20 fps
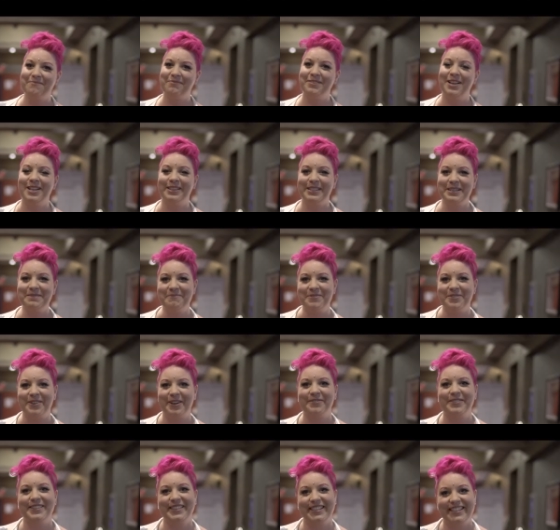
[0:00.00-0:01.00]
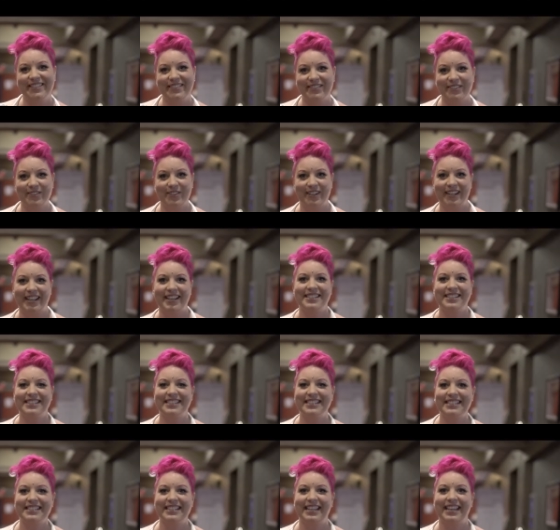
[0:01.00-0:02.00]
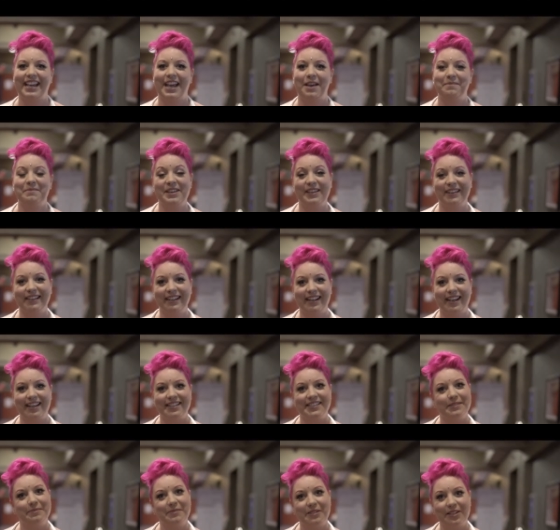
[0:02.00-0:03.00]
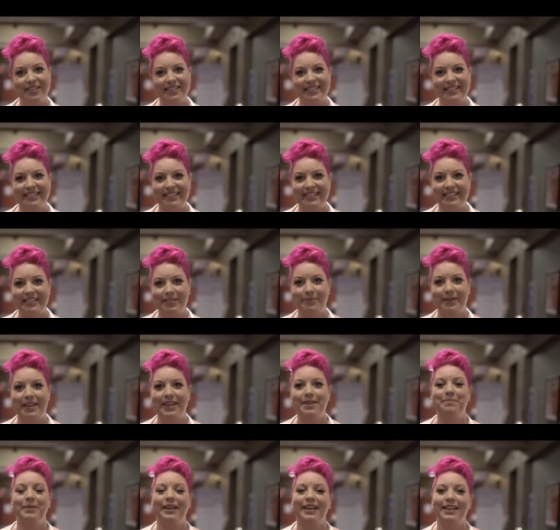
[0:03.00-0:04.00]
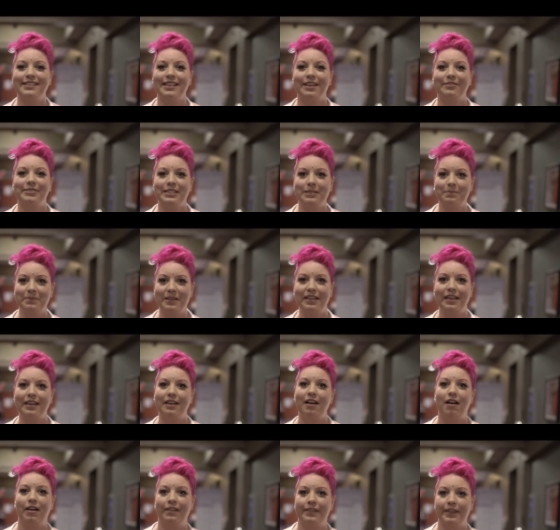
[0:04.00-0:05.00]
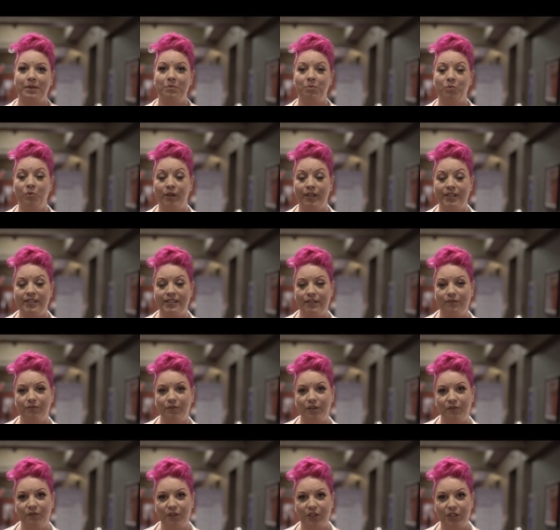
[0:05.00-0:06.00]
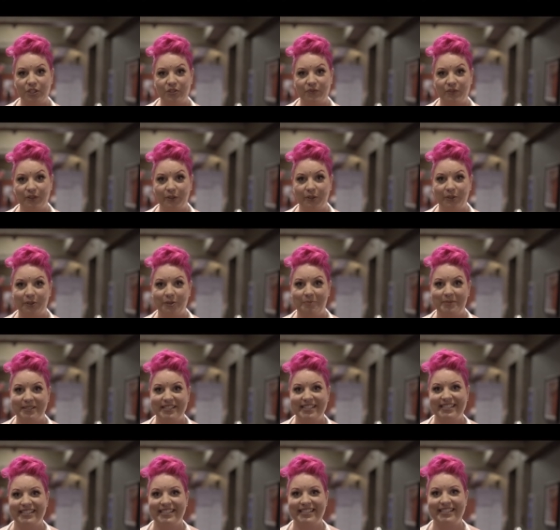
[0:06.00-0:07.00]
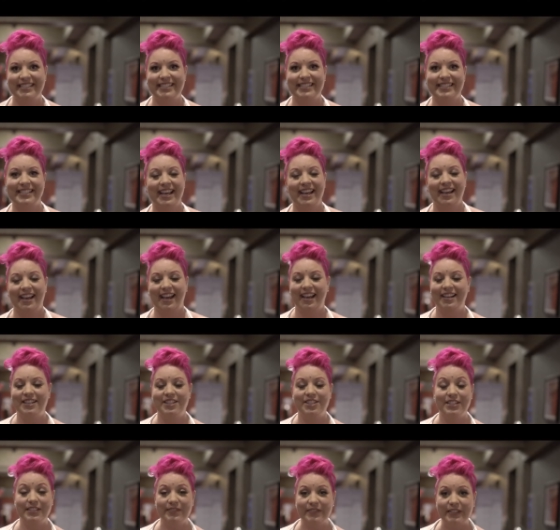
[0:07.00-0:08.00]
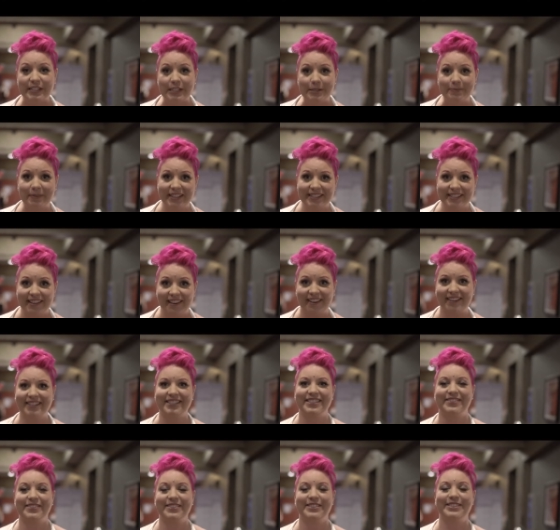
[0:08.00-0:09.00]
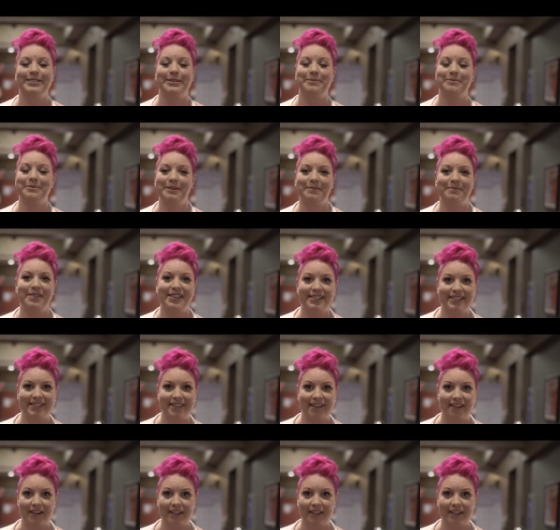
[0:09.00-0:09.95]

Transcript: I'm Lollie Moore with the Unicorn Agency. I'm here at SM Tulsa this week because I was speaking on the importance of reviews for local businesses. I just finished my talk to a super amazing